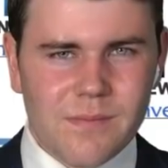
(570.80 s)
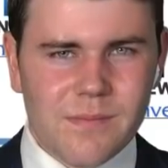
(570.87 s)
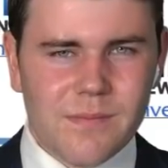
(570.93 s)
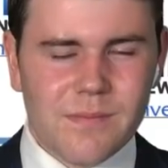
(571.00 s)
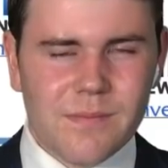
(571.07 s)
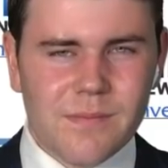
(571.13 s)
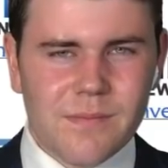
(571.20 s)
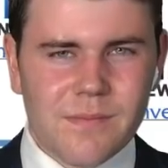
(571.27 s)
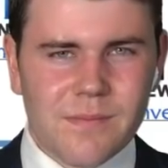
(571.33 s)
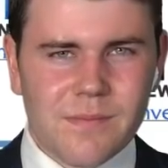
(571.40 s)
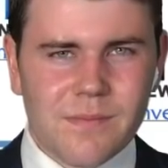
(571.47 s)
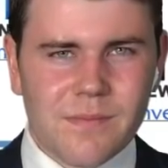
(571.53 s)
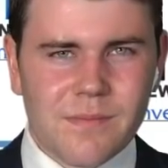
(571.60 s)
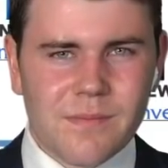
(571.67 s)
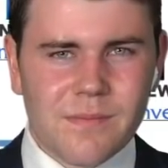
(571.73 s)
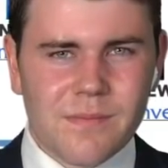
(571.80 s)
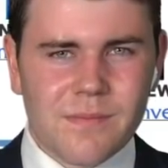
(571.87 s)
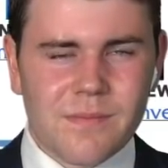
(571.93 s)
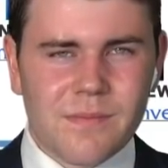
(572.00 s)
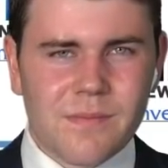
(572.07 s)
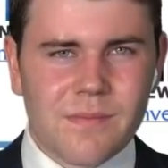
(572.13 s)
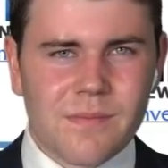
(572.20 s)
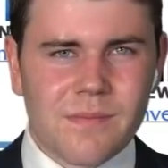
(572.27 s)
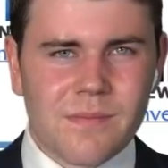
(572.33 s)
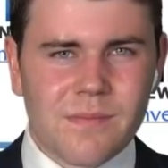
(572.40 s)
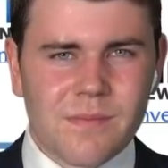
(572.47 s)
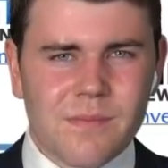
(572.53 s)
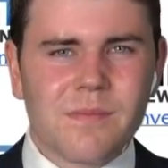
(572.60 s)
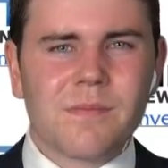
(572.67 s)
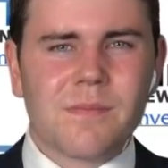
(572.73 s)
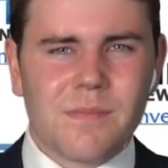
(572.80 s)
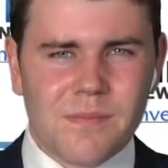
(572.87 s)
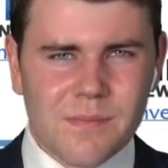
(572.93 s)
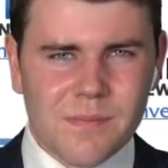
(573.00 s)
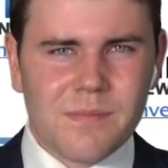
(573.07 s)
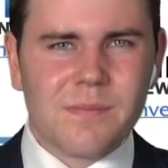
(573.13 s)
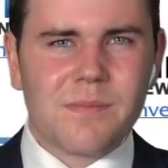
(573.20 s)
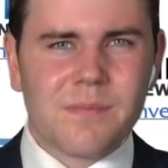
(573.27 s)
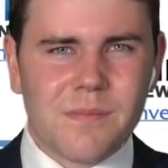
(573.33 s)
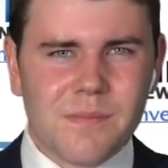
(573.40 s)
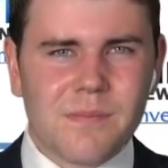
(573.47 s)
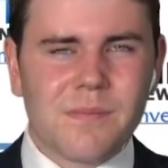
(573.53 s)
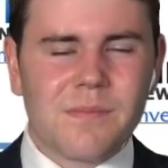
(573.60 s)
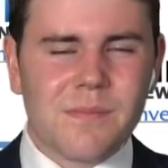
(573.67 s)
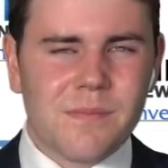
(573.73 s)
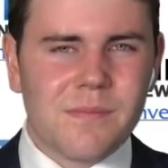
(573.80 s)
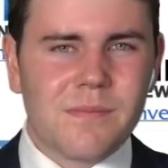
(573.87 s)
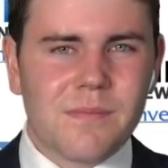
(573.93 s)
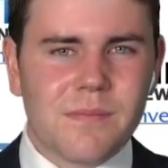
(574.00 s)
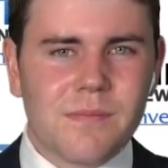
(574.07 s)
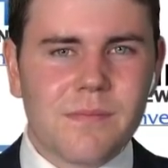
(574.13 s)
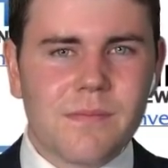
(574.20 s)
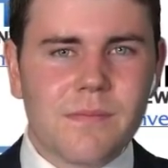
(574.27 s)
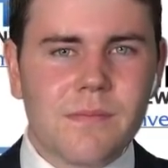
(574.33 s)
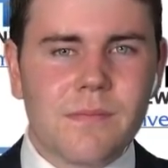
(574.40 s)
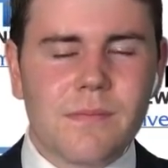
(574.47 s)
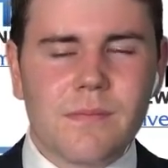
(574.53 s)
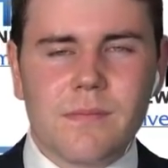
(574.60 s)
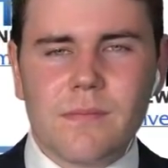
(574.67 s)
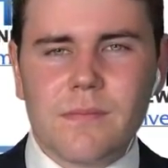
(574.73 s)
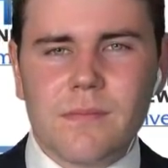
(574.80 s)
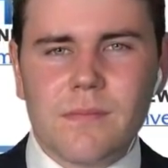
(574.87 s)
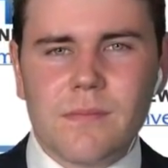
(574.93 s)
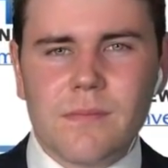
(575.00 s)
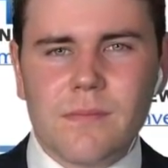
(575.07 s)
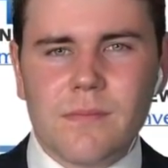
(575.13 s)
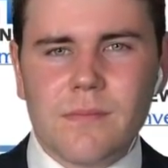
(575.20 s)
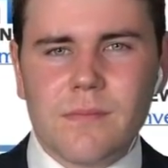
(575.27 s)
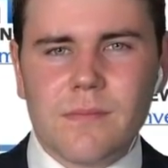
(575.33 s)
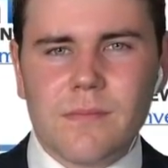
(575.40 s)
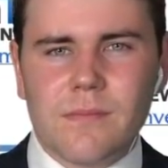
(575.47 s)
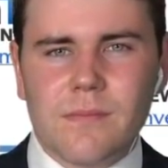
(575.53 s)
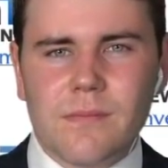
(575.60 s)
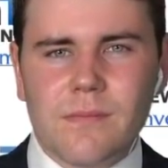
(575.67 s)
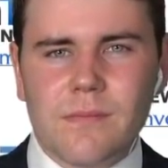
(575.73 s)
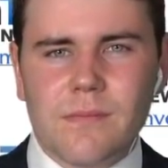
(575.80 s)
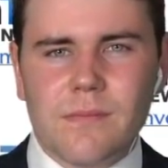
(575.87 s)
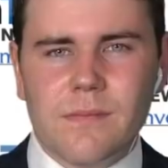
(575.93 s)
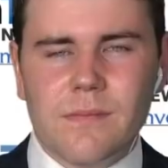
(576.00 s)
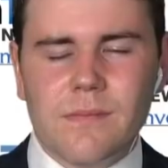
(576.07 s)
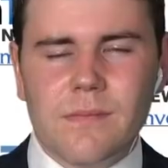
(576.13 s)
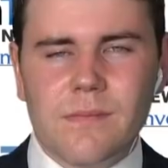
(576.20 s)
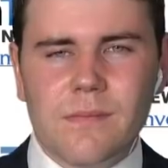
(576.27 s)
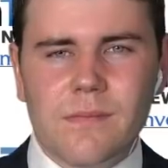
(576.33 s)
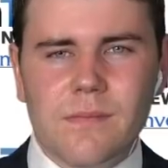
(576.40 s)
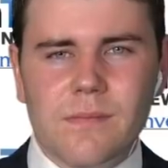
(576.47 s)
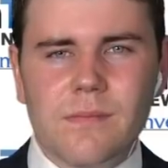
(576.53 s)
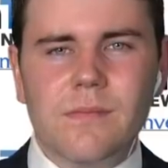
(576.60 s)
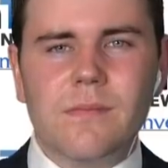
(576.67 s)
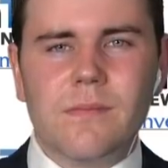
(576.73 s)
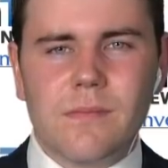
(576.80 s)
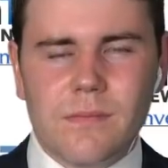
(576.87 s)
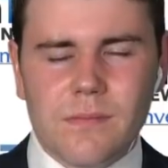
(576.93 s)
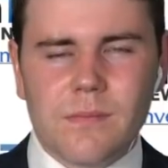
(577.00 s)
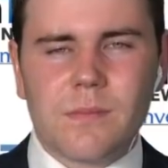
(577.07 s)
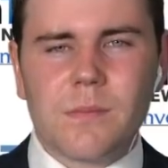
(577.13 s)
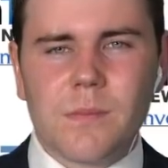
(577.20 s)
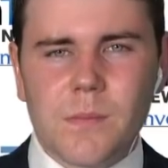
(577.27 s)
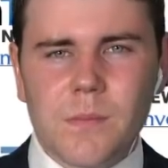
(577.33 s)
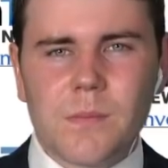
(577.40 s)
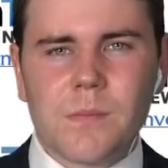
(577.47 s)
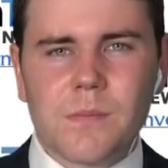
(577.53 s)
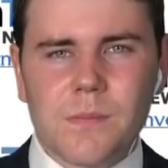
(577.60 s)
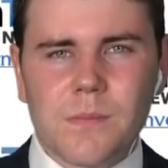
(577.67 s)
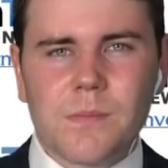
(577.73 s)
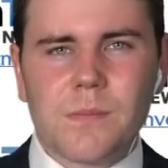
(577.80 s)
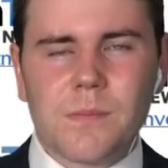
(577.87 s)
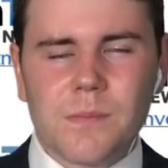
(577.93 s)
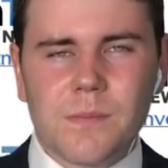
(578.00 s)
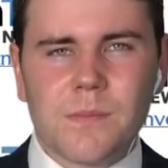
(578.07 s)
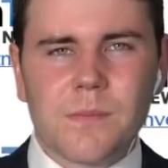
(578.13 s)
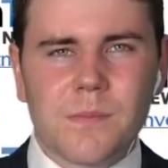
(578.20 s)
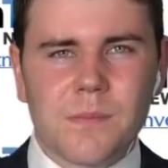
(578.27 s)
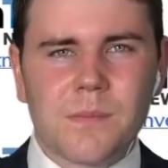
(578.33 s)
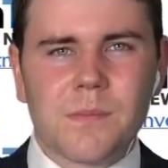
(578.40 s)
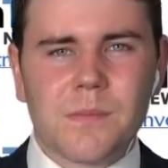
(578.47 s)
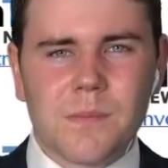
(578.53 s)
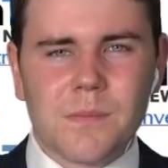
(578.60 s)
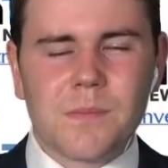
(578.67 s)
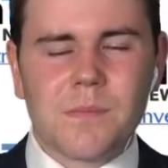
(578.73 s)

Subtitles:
This person isn't speaking.